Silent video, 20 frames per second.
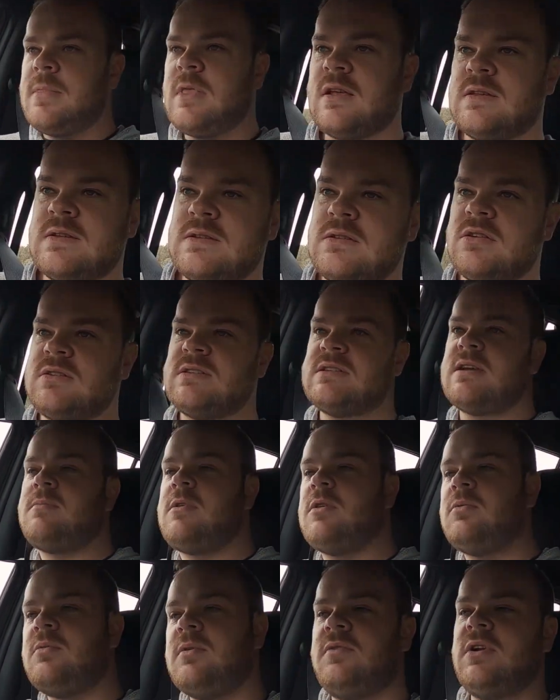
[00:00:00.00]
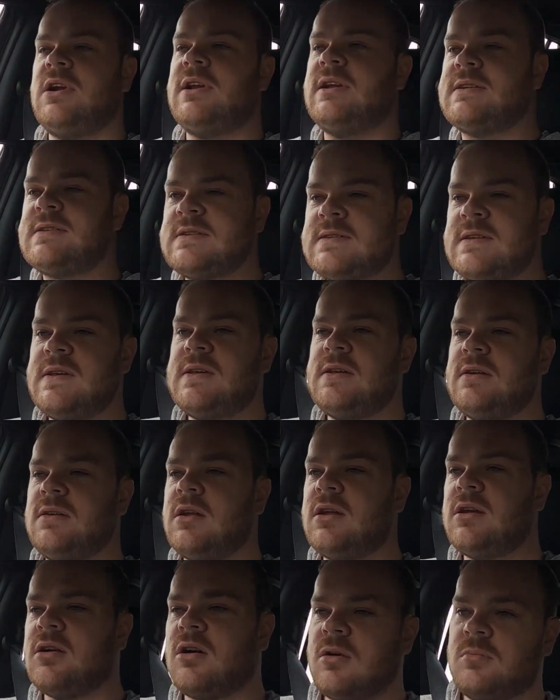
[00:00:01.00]
It's not something we've really seen
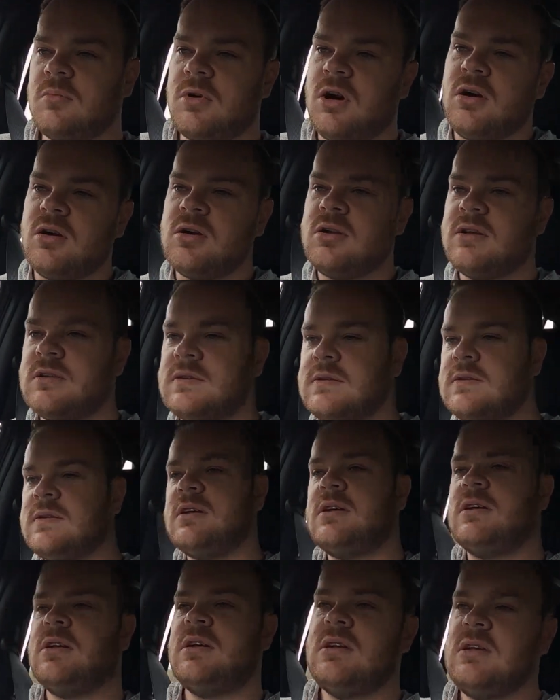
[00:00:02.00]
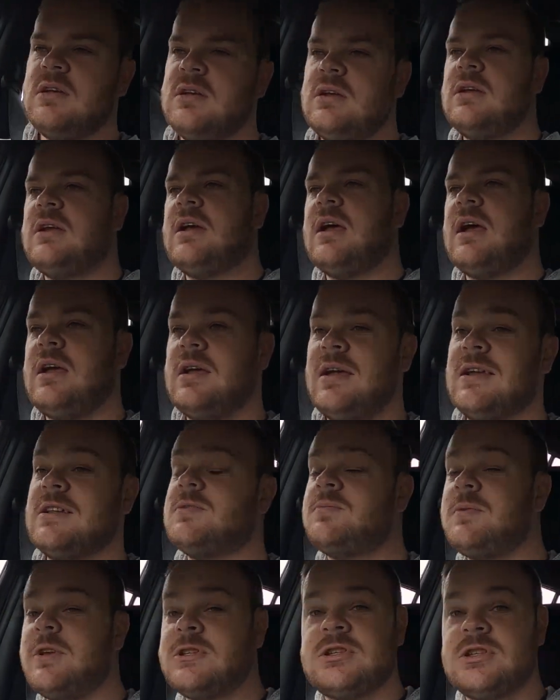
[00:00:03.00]
in our market,
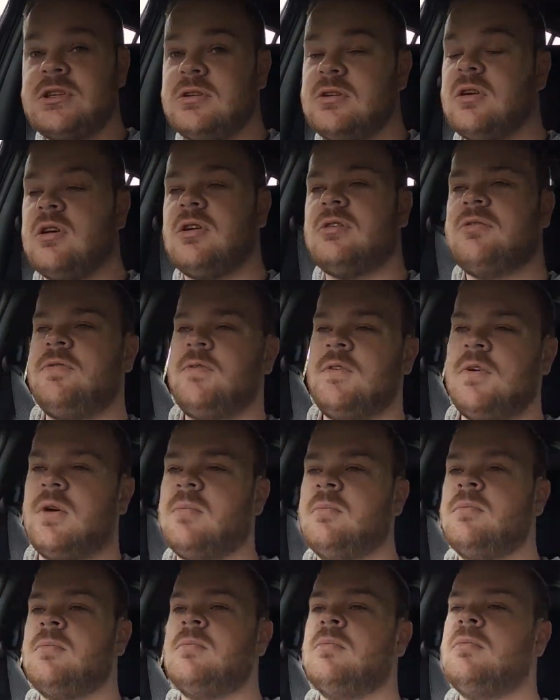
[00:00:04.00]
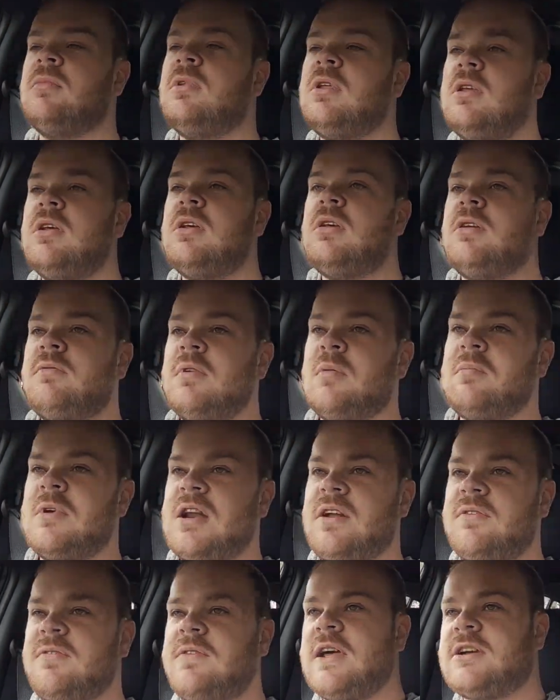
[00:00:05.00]
especially not from the
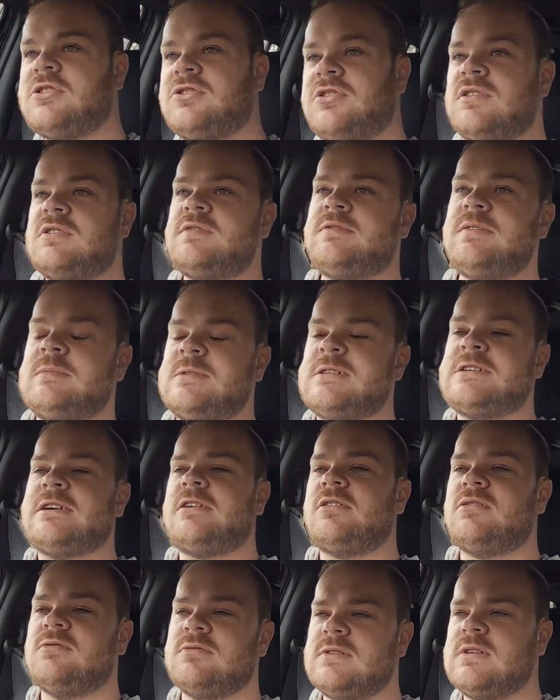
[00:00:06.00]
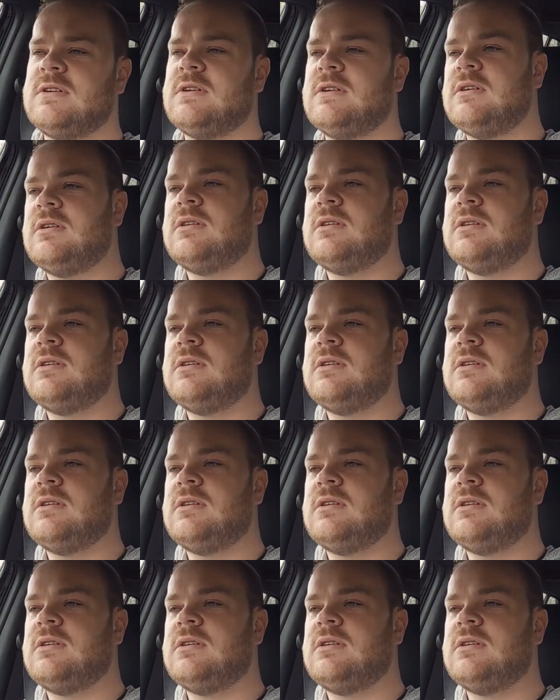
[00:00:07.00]
manufacturers themselves.